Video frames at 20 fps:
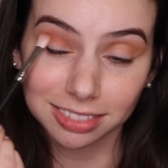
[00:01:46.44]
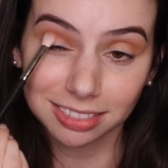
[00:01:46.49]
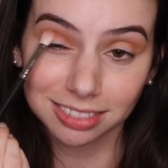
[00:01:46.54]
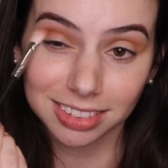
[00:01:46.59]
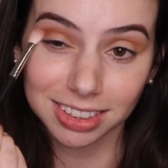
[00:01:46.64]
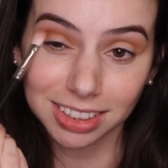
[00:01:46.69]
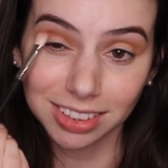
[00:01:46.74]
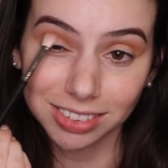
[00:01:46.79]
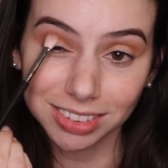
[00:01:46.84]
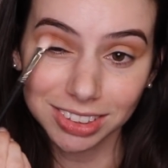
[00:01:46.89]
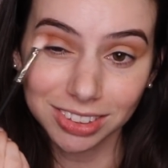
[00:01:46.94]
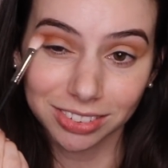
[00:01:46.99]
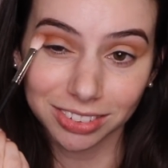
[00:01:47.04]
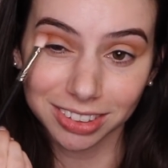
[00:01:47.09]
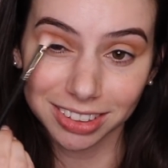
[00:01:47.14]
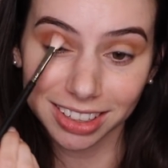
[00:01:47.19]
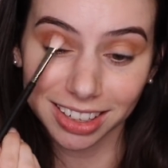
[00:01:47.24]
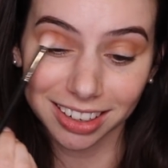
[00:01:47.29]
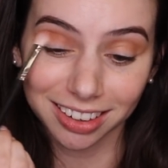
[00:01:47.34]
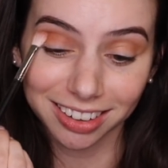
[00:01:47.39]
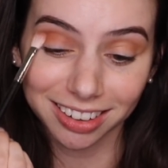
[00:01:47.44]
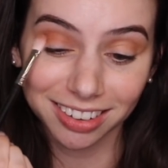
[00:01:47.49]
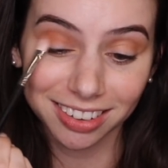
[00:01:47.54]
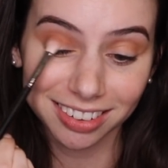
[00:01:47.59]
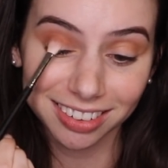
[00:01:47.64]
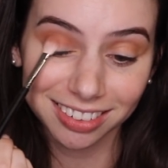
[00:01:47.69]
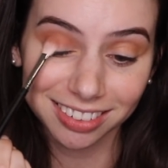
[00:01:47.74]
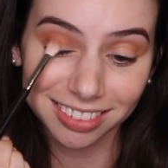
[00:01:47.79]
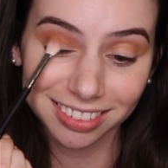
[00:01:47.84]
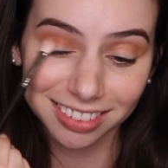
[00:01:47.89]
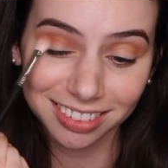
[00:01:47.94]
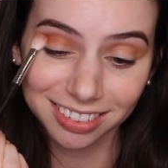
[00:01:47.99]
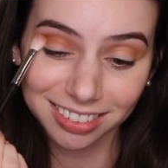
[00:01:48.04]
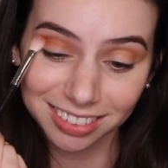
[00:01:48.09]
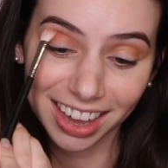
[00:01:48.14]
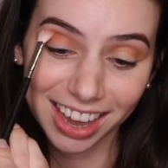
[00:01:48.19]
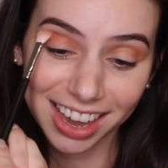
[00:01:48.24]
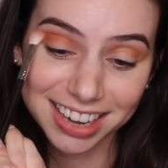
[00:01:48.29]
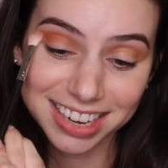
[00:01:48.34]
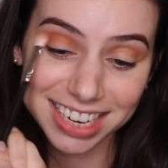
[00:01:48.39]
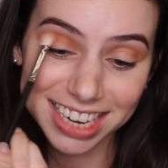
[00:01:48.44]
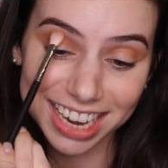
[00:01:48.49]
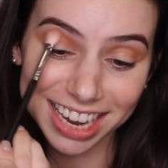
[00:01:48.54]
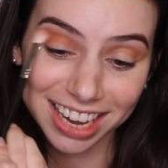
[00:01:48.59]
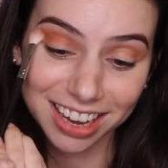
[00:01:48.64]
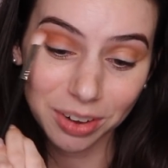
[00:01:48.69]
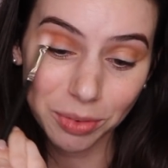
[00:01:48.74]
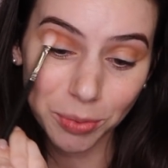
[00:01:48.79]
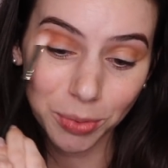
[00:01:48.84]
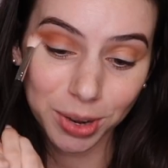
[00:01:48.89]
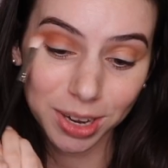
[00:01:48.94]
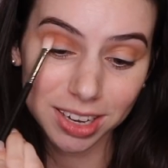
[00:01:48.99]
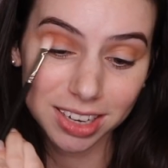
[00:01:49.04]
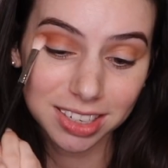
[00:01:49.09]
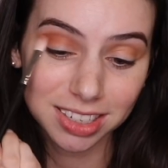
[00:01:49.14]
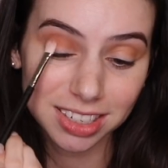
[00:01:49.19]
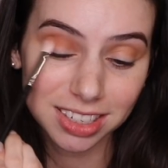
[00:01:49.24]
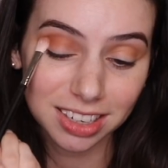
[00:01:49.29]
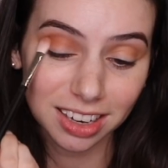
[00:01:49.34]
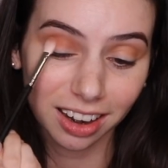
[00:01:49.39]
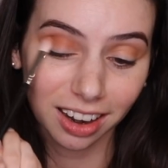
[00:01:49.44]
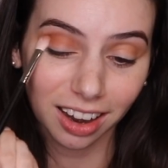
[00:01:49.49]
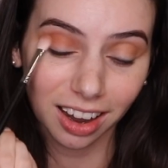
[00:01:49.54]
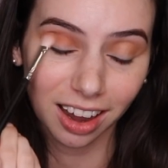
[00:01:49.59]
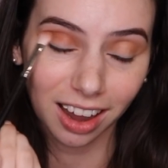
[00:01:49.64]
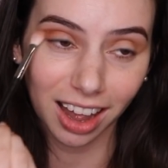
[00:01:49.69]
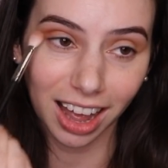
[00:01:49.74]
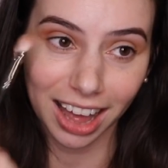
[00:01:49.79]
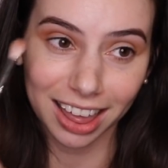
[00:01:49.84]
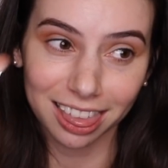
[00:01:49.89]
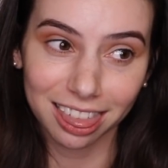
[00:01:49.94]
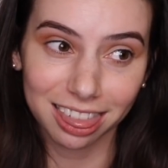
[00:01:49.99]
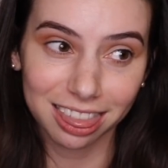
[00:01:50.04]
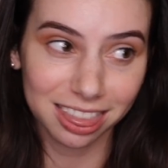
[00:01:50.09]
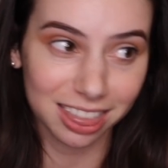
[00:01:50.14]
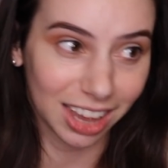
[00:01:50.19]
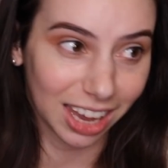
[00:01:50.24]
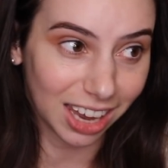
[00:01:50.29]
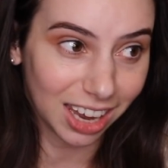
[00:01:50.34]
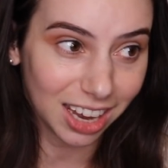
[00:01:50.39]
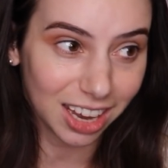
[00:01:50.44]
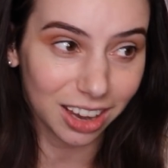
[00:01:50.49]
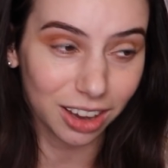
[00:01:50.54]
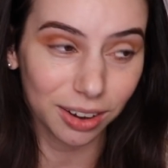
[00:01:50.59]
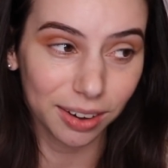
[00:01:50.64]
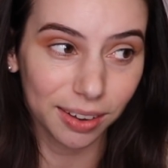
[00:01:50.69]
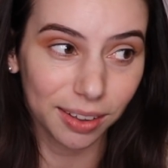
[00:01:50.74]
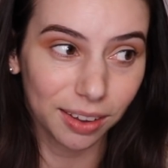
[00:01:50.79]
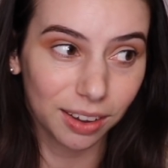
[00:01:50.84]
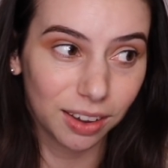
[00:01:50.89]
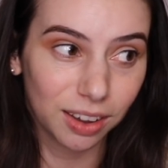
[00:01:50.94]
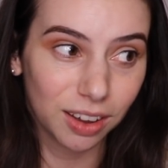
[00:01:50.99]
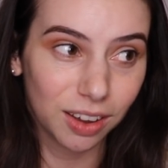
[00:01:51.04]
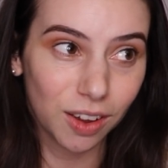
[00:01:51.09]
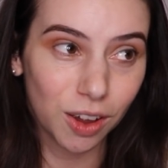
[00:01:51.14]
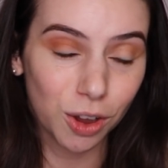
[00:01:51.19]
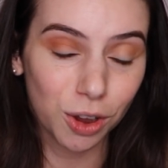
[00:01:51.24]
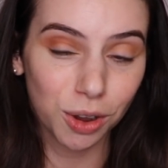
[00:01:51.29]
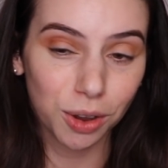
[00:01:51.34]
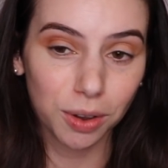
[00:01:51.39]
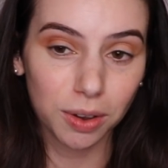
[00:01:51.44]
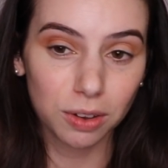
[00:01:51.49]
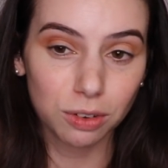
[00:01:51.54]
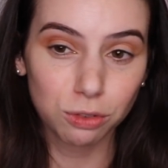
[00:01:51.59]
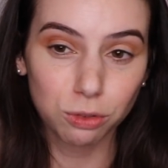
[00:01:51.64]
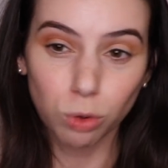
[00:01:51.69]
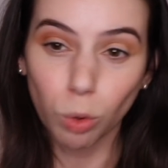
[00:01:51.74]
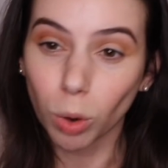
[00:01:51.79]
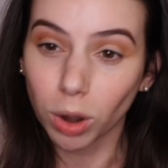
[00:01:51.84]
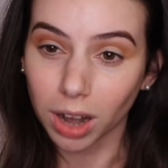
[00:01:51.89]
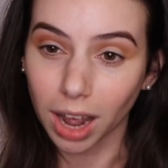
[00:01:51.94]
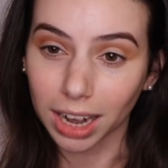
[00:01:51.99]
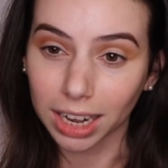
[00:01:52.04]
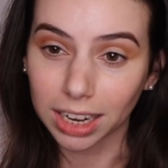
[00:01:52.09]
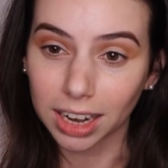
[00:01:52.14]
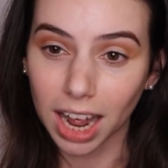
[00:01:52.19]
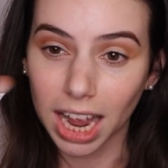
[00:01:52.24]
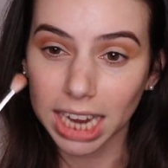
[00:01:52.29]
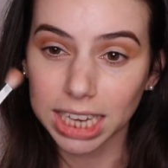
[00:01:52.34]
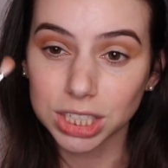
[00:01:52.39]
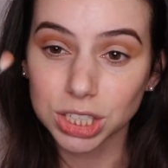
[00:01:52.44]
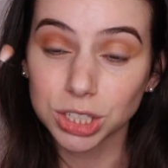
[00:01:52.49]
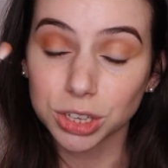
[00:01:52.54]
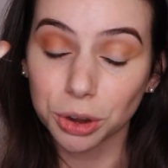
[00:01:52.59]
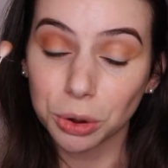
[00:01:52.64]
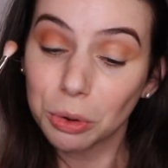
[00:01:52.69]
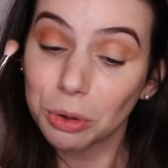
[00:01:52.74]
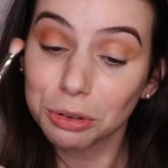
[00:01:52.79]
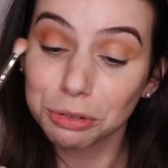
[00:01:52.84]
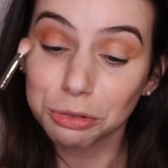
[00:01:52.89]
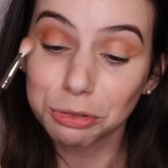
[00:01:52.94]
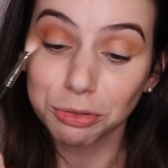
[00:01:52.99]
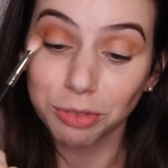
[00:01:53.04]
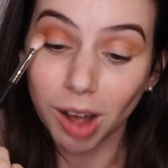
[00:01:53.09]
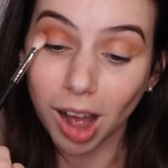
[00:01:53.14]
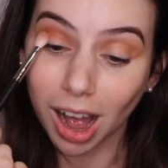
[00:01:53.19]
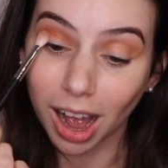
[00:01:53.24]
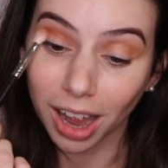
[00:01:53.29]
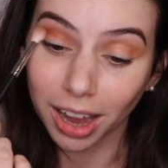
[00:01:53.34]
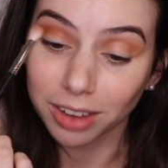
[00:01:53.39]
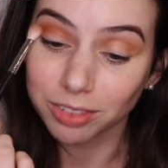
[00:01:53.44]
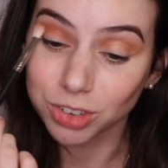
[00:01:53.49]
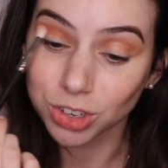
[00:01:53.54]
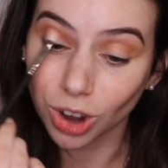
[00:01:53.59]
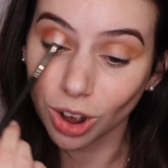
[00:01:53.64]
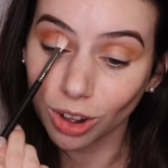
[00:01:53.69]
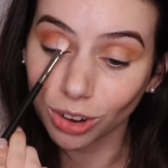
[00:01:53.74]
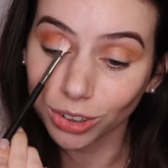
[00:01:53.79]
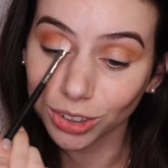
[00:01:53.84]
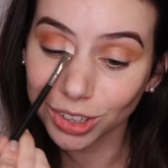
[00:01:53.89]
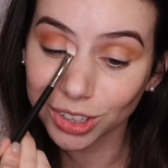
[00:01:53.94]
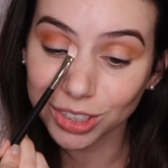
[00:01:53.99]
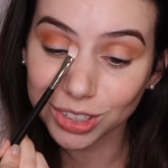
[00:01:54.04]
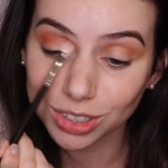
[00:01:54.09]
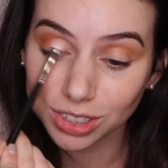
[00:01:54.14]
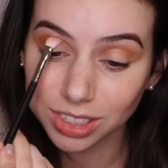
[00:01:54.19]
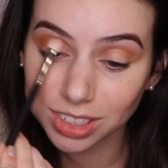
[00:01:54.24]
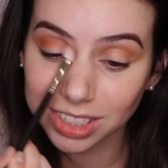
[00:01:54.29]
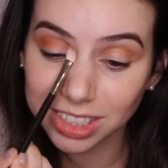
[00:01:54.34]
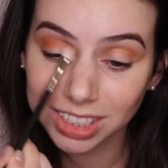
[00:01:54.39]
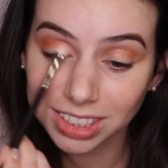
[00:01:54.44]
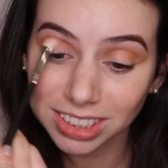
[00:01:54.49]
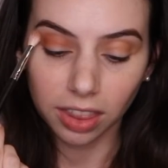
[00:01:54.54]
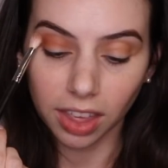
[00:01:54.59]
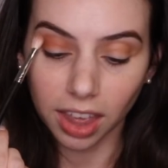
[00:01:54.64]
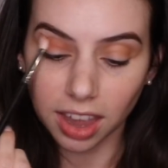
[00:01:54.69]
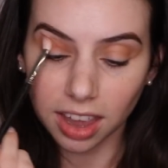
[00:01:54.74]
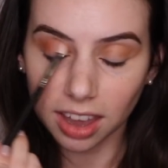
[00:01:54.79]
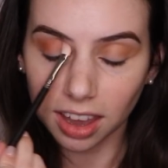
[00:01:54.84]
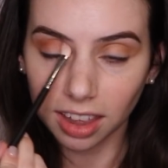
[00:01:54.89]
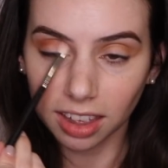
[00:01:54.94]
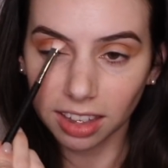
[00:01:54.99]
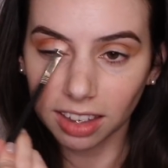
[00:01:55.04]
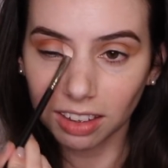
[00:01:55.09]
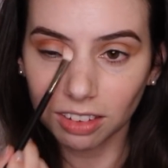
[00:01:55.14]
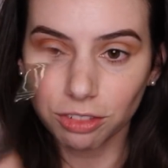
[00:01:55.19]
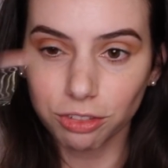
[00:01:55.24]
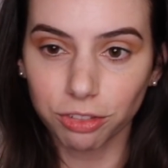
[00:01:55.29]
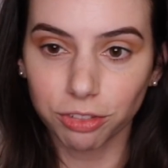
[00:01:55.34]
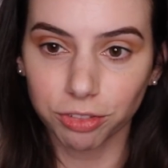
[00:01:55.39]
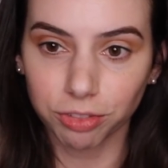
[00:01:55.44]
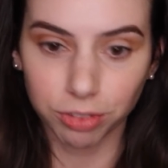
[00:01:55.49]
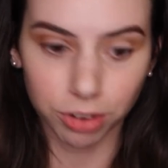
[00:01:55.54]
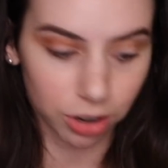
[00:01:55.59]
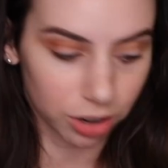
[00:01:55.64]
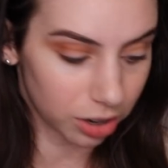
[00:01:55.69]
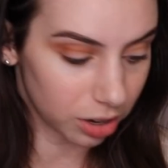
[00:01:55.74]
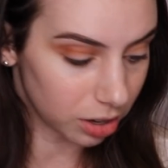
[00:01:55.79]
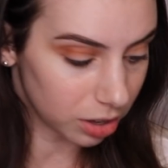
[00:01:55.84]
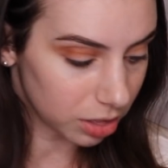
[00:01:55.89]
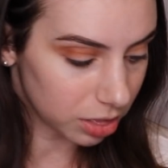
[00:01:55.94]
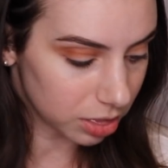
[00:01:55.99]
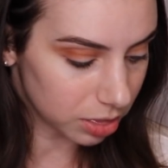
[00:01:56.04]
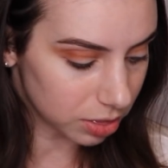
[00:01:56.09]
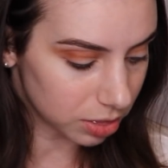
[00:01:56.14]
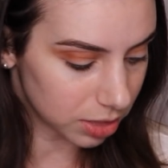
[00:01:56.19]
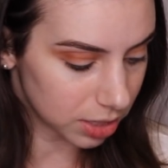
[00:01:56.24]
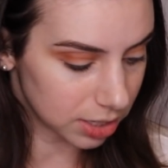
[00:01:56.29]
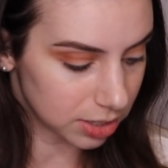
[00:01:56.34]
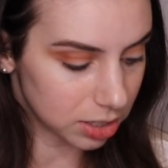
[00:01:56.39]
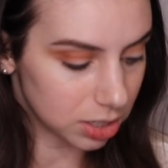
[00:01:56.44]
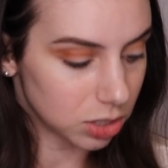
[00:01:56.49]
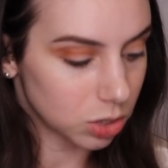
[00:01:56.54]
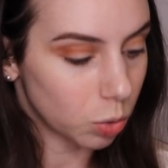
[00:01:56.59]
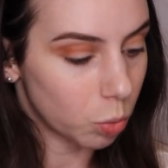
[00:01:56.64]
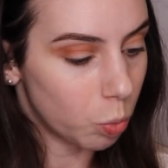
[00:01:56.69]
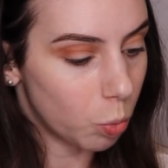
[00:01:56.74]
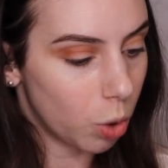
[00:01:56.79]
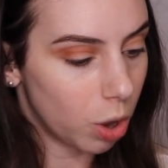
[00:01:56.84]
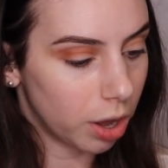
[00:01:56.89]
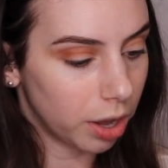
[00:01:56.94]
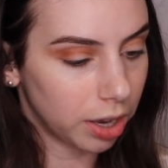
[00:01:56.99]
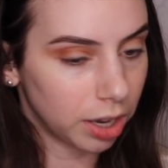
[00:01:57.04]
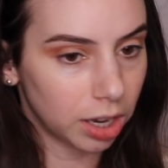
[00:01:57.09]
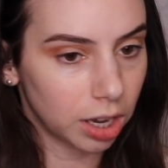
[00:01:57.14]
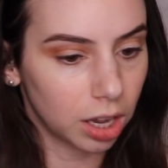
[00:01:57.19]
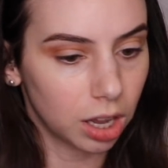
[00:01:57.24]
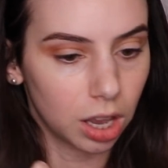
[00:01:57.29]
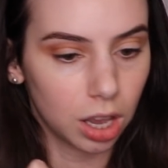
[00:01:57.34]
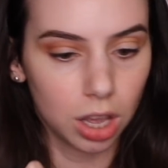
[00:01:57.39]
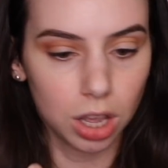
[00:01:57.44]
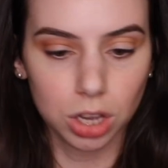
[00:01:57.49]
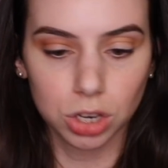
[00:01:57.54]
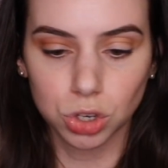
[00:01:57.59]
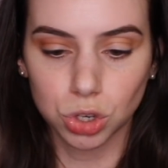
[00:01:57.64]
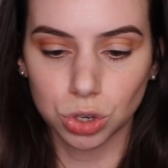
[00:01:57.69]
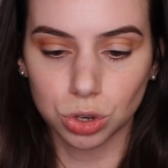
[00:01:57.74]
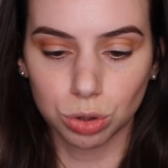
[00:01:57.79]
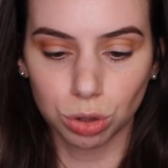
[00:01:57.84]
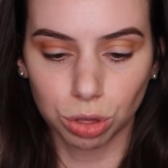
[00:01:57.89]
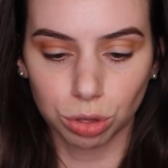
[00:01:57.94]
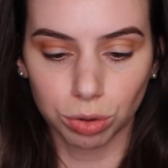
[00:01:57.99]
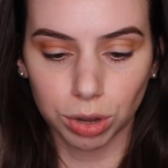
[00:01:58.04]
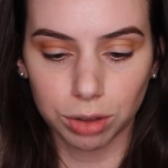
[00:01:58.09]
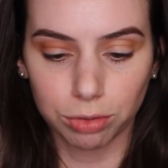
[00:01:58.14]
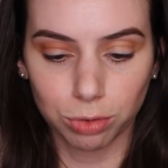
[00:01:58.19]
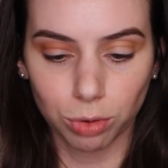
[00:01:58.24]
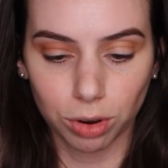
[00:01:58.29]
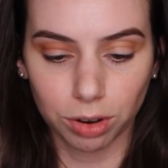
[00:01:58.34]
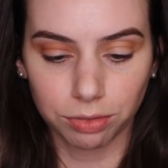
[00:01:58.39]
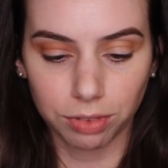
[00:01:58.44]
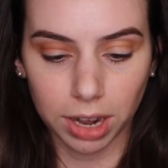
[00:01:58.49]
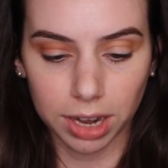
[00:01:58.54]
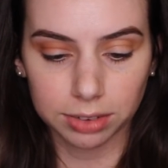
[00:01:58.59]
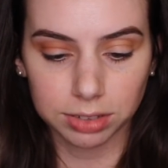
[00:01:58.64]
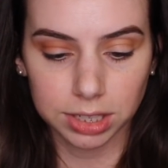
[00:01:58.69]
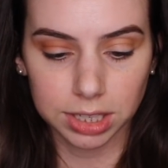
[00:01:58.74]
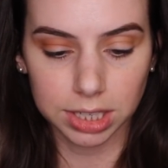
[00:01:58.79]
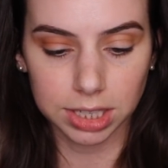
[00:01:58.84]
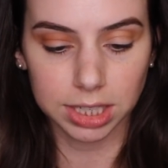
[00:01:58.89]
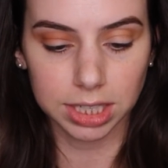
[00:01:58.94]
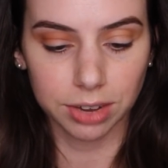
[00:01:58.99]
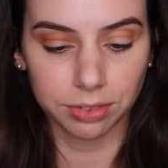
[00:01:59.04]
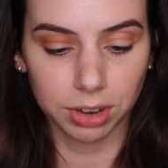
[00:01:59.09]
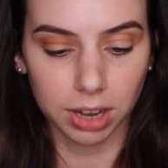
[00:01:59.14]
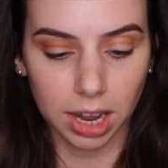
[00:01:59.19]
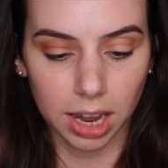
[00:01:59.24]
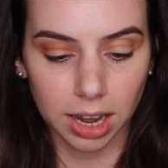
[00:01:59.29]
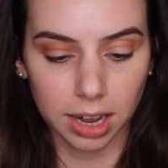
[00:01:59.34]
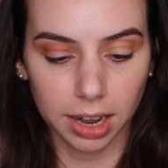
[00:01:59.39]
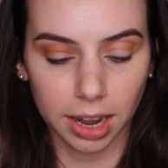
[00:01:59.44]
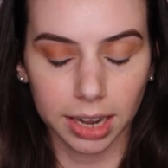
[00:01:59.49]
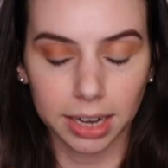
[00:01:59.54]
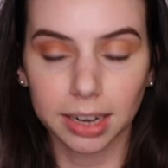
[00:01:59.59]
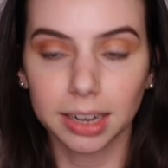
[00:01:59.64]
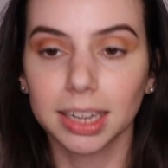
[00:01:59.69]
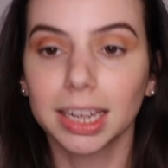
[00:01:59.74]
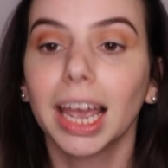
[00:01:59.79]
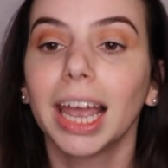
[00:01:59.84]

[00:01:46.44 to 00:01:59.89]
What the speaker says: this one's really good. And it was, I think, $4.99, so $5. Like, for, this is 1, 2, 3, 4, 5, 6, 7, 8, 9.